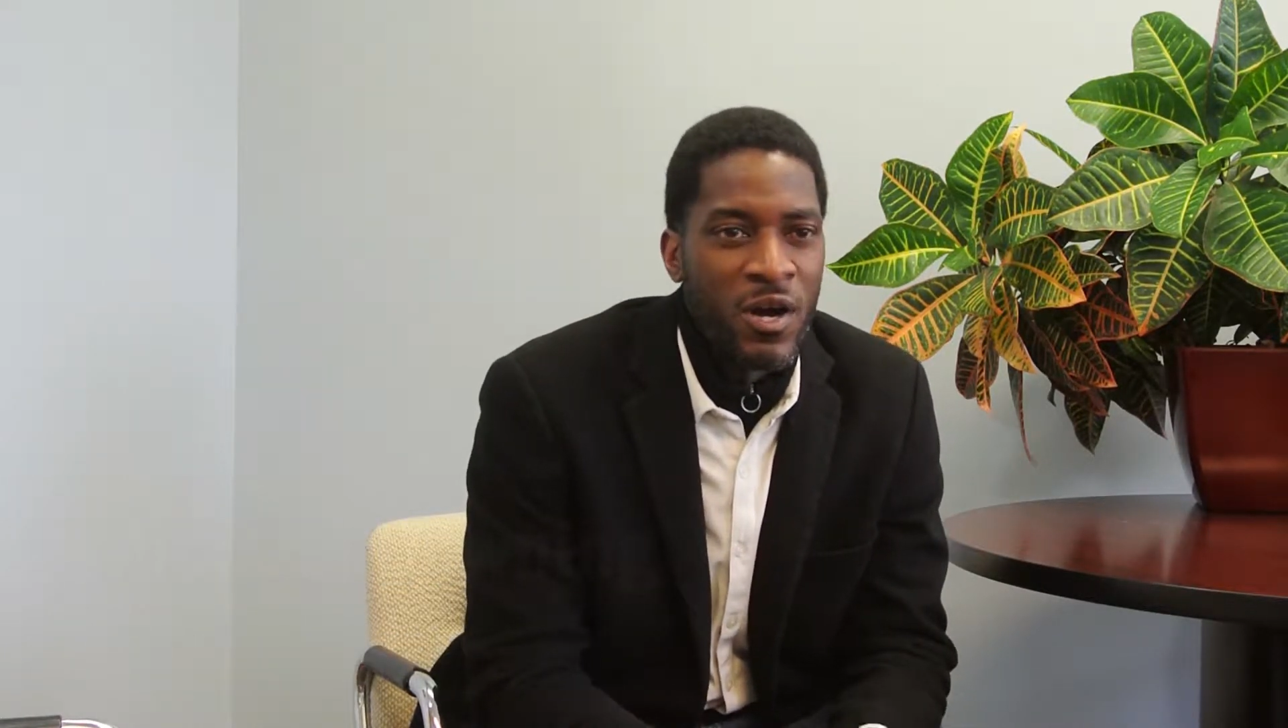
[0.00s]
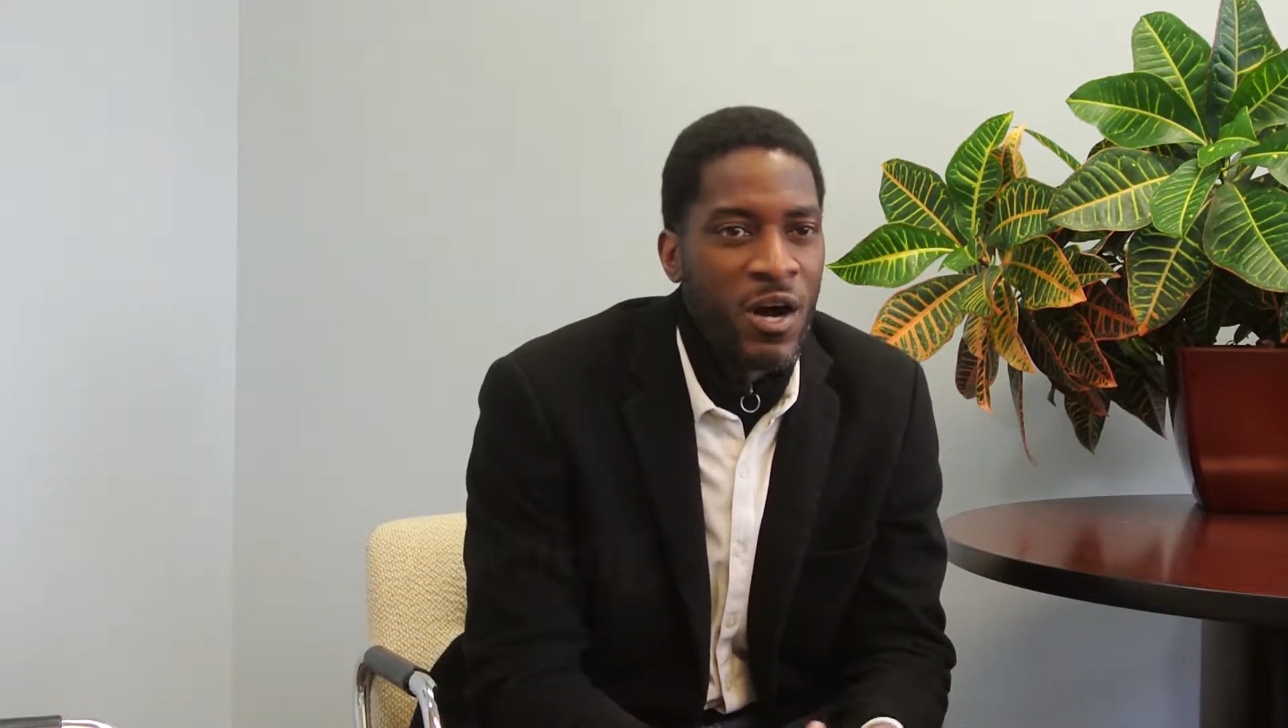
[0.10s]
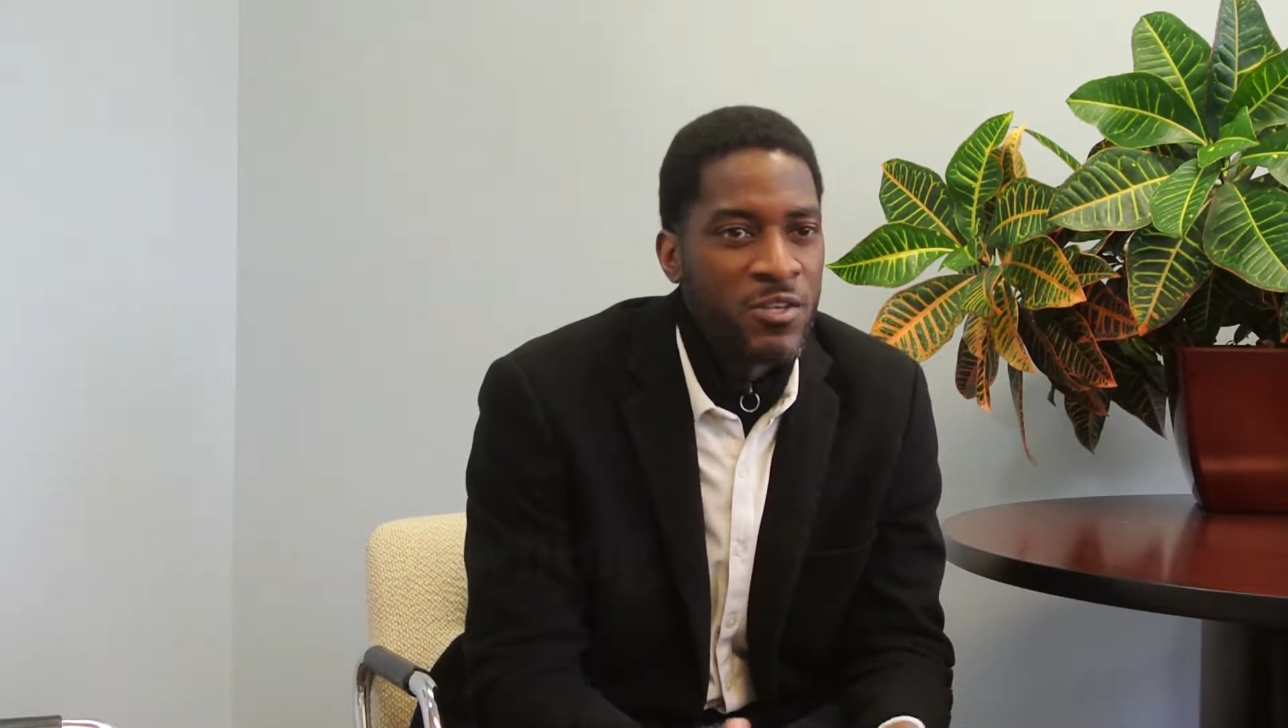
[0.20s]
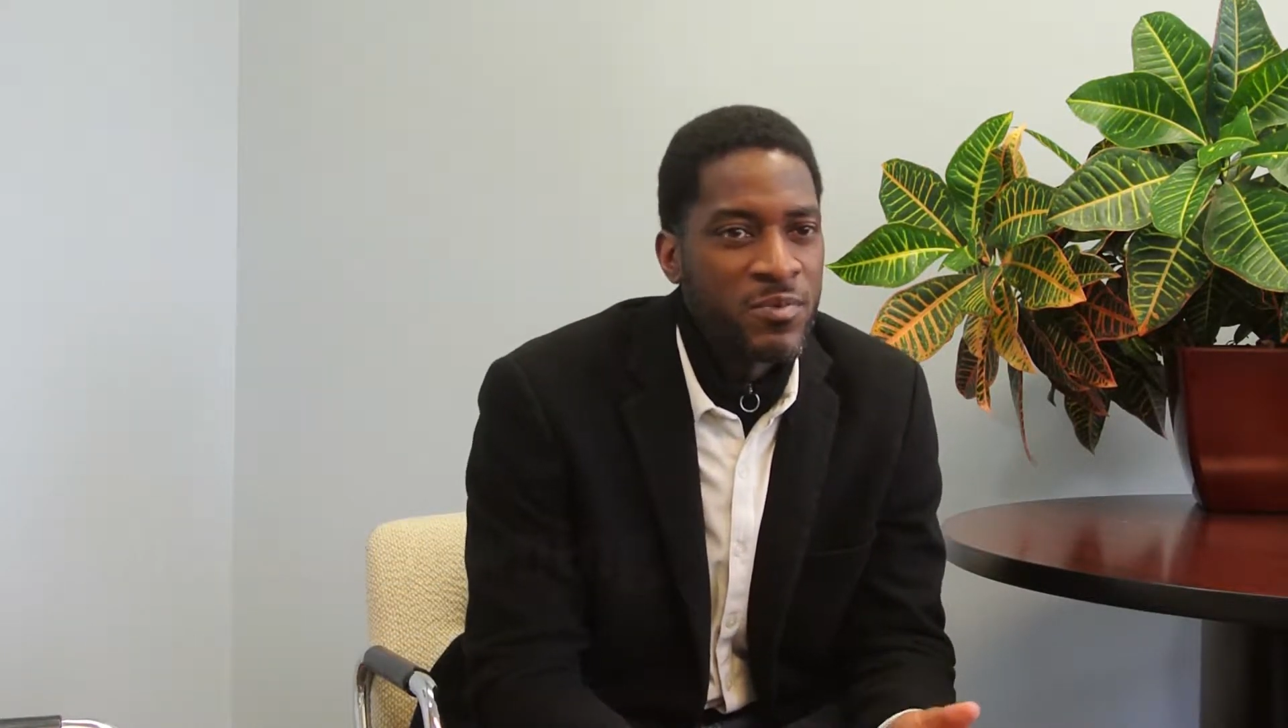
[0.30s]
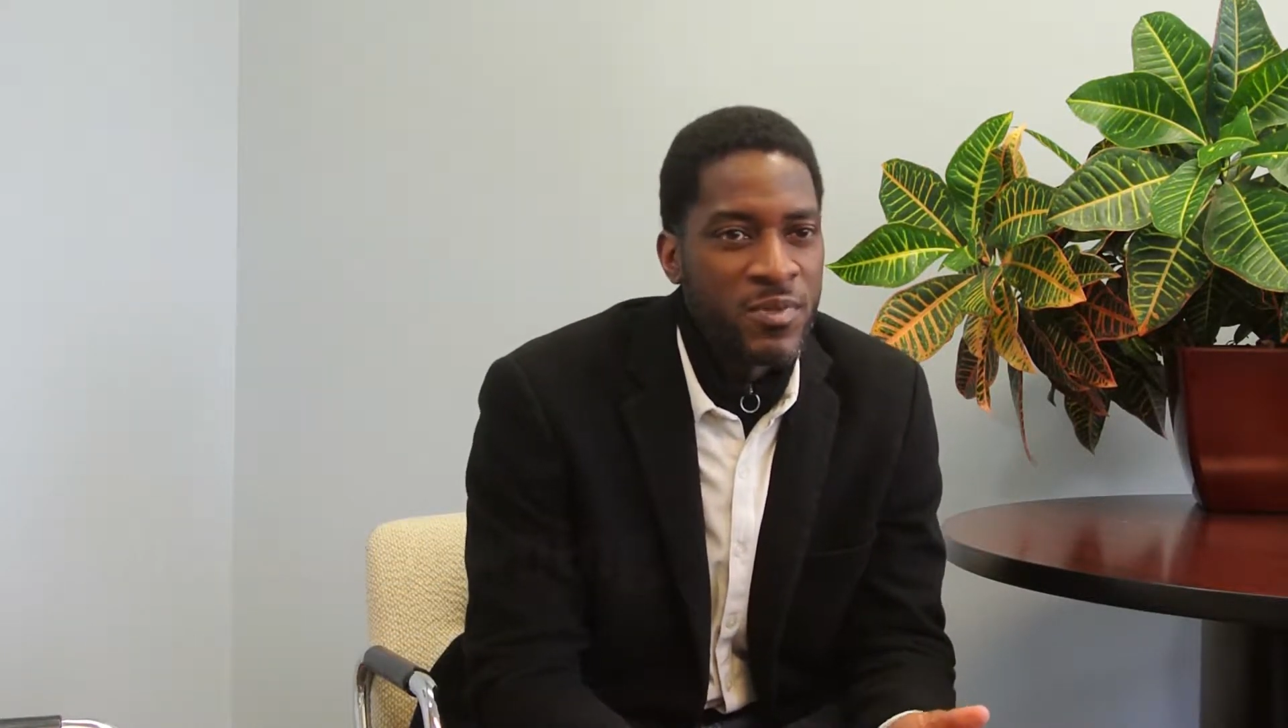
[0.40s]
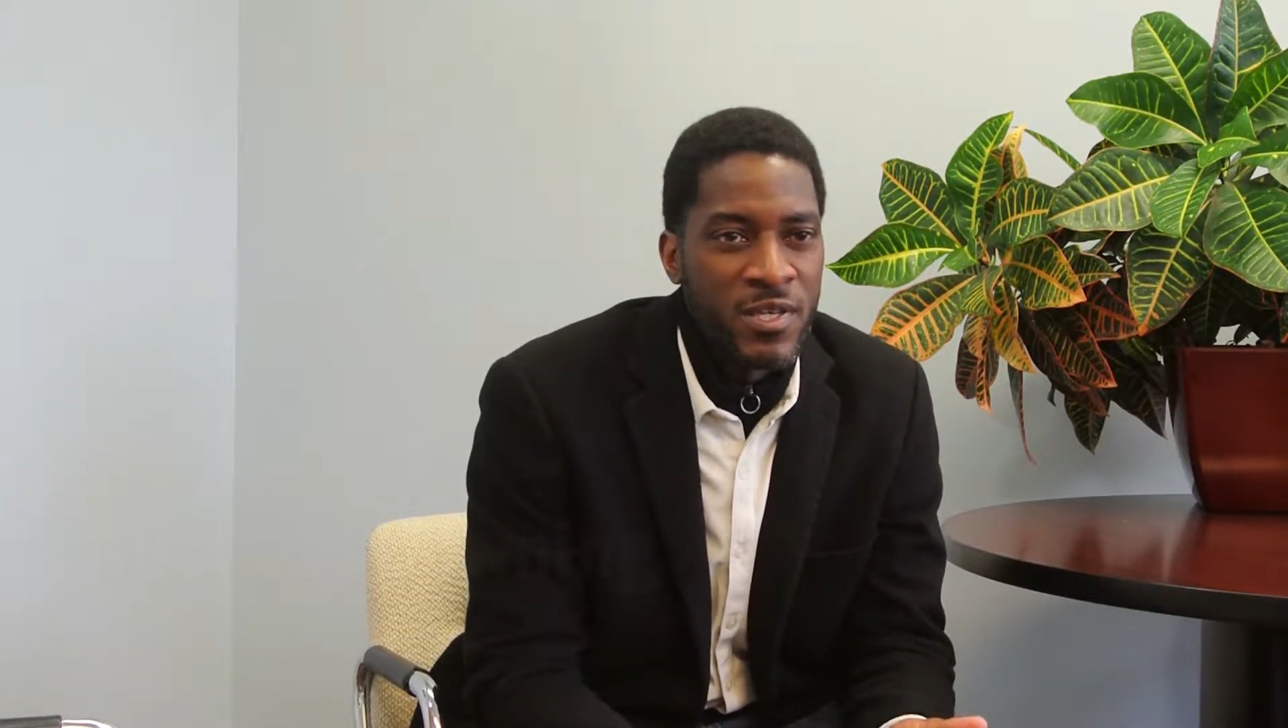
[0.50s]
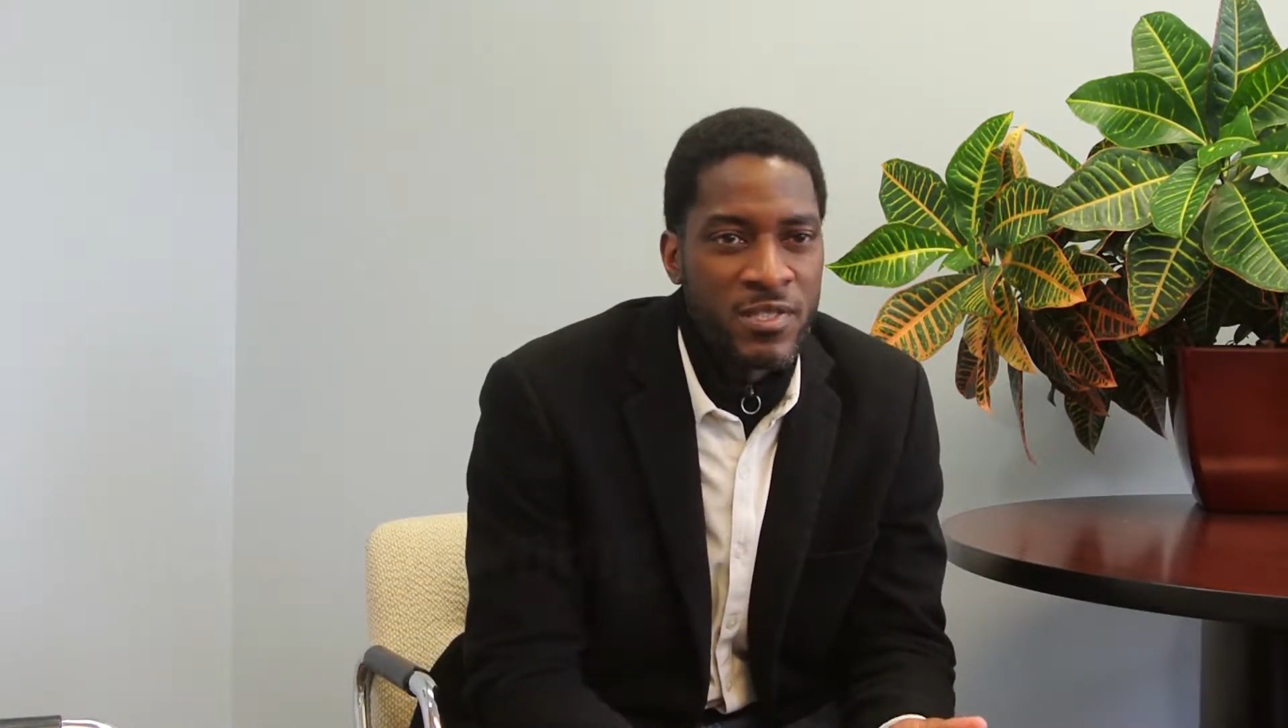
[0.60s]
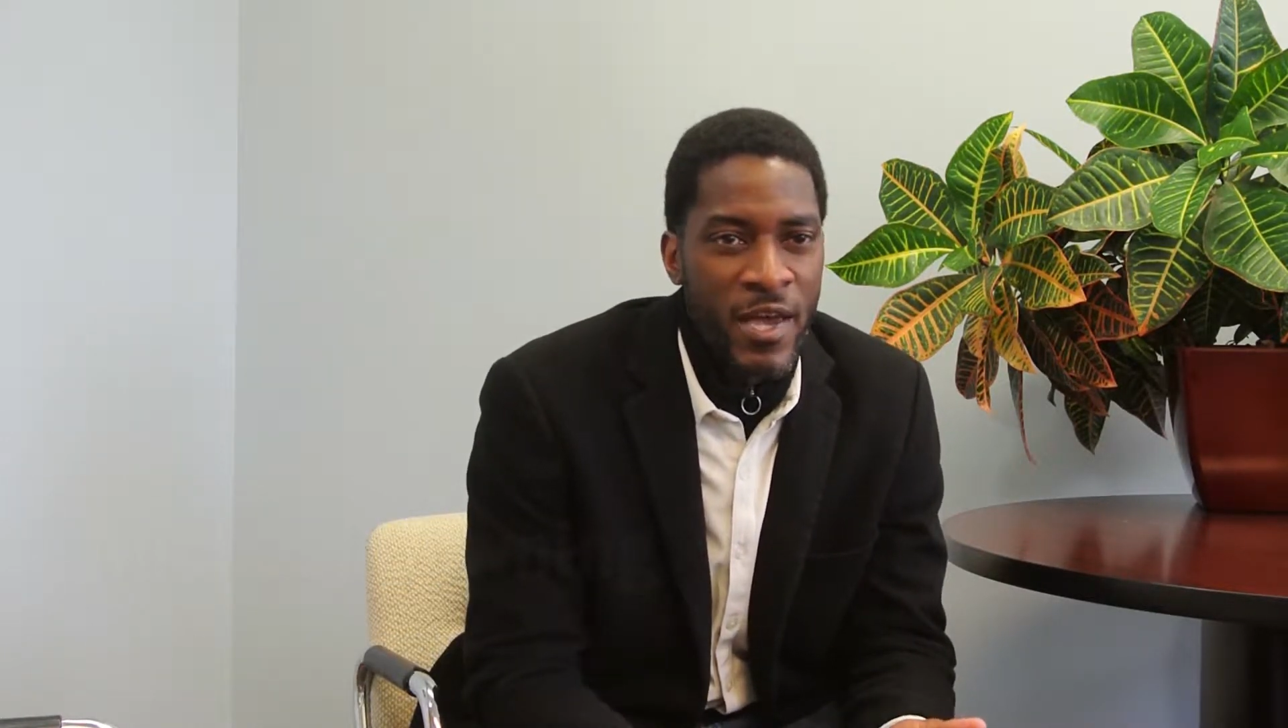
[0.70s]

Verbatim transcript: awesome things are